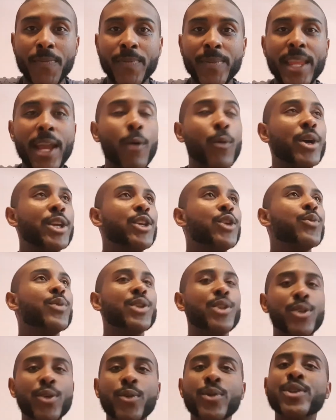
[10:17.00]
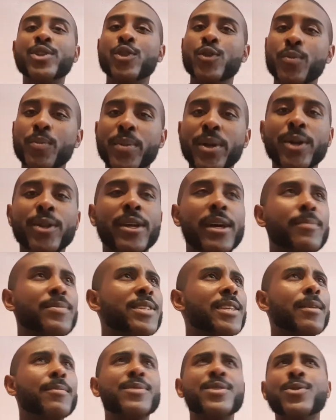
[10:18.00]
Now, what you would do is you build up
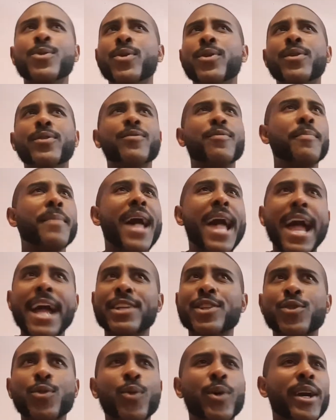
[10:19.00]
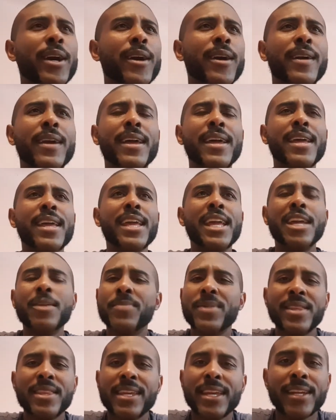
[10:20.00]
some sort of match where it'd
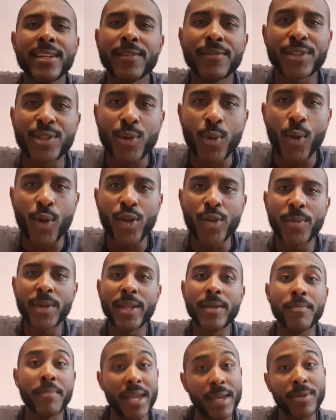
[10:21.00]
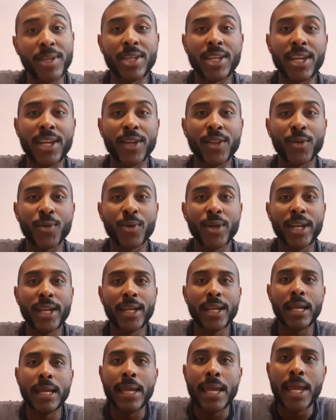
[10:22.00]
be the end of a tournament, maybe King of the
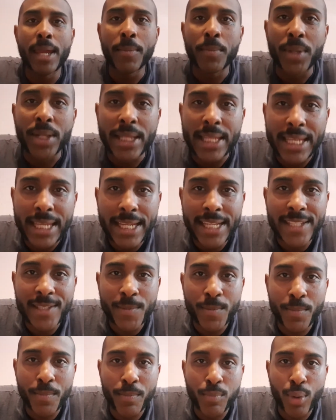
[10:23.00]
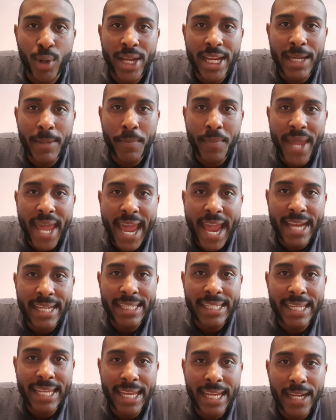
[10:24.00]
Ring. Please bring back
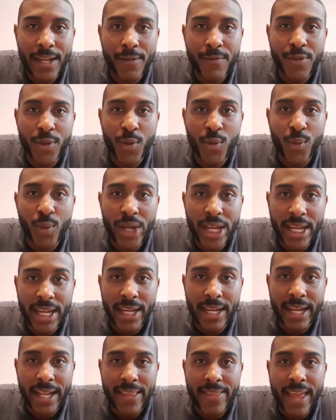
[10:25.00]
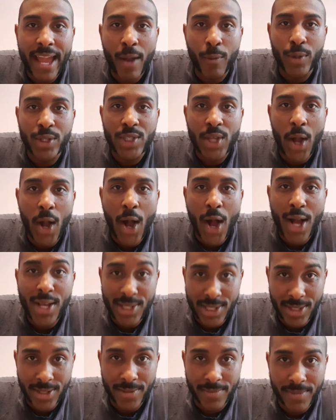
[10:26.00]
King of the Ring. That was
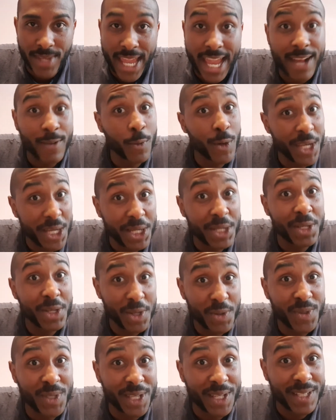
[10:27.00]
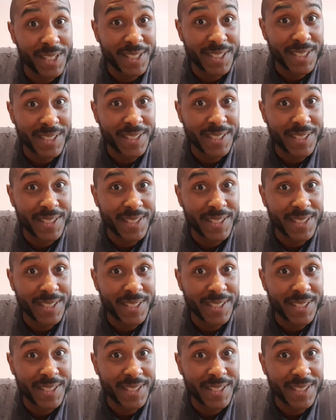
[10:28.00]
awesome, and we could use it.